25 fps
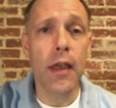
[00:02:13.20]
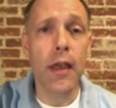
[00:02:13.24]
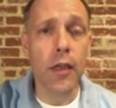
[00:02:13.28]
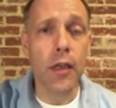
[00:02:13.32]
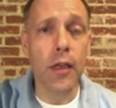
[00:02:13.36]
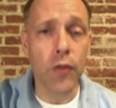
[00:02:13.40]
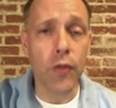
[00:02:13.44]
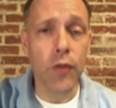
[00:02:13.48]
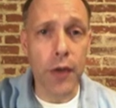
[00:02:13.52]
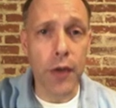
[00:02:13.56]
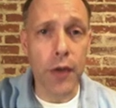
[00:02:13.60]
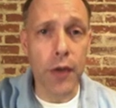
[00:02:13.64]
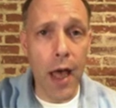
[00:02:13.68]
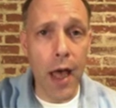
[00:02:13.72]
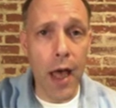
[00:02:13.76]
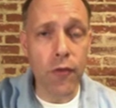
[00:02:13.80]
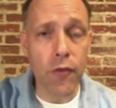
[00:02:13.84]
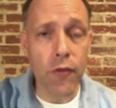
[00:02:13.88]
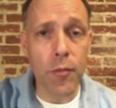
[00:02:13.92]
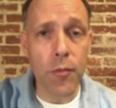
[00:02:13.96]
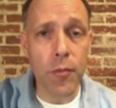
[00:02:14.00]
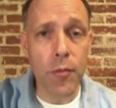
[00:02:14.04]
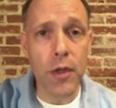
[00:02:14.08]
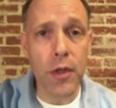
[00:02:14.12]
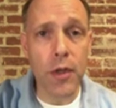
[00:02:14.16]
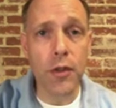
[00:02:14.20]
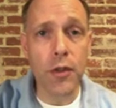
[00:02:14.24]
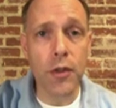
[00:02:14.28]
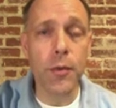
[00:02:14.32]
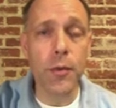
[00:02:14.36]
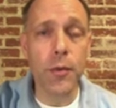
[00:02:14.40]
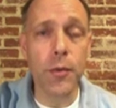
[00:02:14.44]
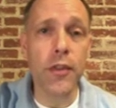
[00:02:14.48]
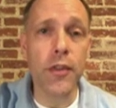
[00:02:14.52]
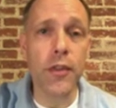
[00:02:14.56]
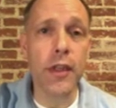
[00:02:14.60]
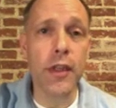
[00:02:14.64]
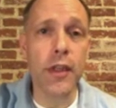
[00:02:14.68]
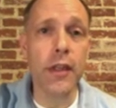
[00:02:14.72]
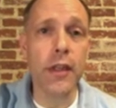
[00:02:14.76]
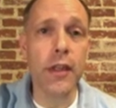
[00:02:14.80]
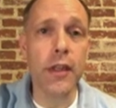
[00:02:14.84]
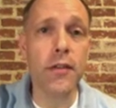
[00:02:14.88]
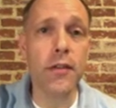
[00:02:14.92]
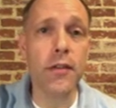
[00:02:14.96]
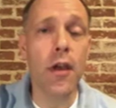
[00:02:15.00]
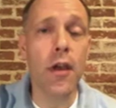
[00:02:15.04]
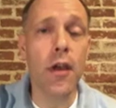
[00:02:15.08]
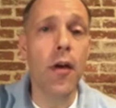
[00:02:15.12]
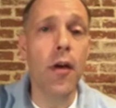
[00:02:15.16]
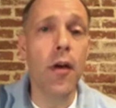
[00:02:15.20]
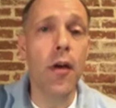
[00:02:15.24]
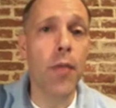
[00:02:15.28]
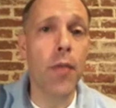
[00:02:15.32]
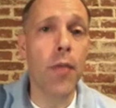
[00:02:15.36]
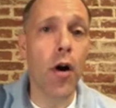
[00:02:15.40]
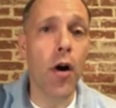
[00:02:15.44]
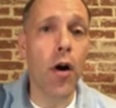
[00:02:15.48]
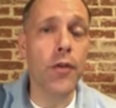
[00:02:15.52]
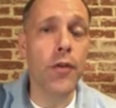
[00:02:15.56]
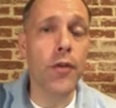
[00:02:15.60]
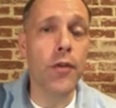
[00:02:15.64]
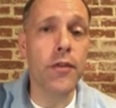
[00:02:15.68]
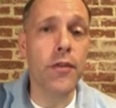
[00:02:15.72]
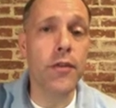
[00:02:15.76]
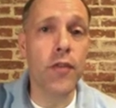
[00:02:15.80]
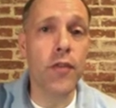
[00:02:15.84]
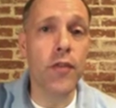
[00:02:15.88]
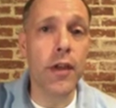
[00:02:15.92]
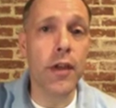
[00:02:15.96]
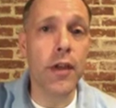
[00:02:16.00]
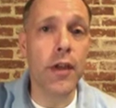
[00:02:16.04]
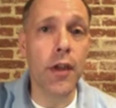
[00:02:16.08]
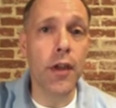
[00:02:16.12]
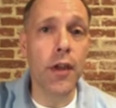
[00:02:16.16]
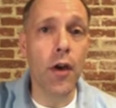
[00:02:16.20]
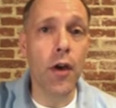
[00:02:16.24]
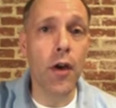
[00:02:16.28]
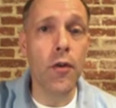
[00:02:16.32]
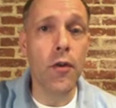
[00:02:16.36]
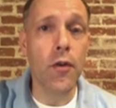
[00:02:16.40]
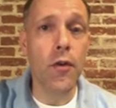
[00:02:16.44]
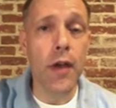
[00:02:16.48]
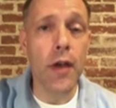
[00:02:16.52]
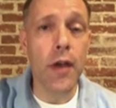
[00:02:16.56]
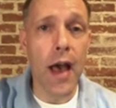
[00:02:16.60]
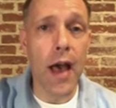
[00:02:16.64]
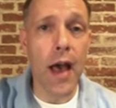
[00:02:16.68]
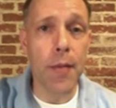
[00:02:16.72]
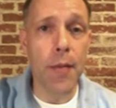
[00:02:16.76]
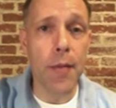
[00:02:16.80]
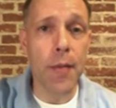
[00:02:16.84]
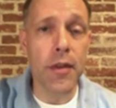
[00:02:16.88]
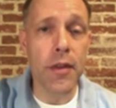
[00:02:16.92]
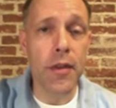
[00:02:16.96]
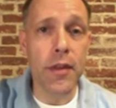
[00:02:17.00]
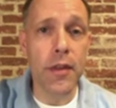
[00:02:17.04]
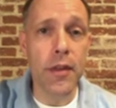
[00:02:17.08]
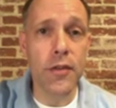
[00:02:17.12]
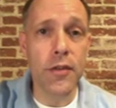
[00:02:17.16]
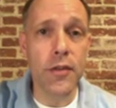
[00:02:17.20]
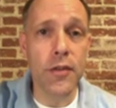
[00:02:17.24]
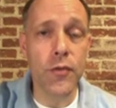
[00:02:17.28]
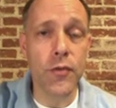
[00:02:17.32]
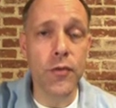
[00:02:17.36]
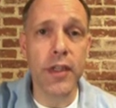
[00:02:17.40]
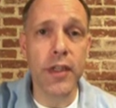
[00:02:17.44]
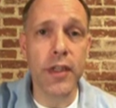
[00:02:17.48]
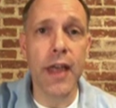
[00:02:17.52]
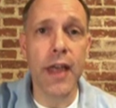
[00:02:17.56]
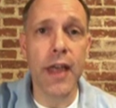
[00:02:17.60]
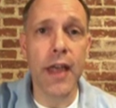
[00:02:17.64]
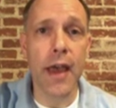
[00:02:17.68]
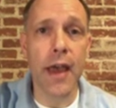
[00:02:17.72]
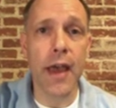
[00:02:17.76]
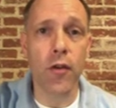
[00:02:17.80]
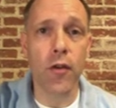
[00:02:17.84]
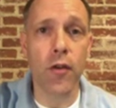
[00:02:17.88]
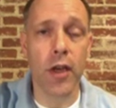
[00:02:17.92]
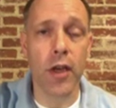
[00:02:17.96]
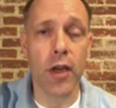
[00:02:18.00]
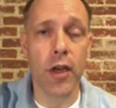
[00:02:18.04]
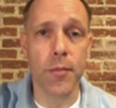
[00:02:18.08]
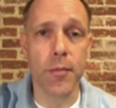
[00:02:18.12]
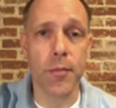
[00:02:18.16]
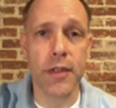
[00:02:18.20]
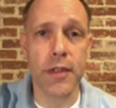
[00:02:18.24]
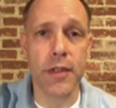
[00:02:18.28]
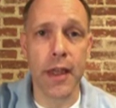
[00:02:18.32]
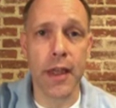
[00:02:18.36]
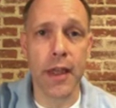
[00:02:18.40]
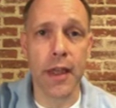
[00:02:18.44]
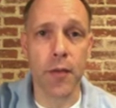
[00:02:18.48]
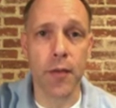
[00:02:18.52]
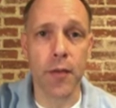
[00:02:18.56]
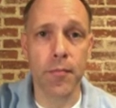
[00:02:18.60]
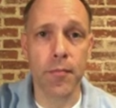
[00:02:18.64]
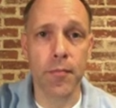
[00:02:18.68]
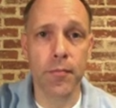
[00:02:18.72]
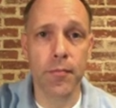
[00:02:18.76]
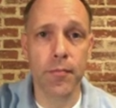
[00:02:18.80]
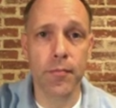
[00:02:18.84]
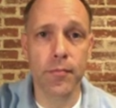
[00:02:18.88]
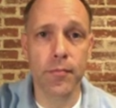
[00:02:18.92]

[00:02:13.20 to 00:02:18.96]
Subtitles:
If you're not familiar with these, pause the video, copy these 3 diagrams down.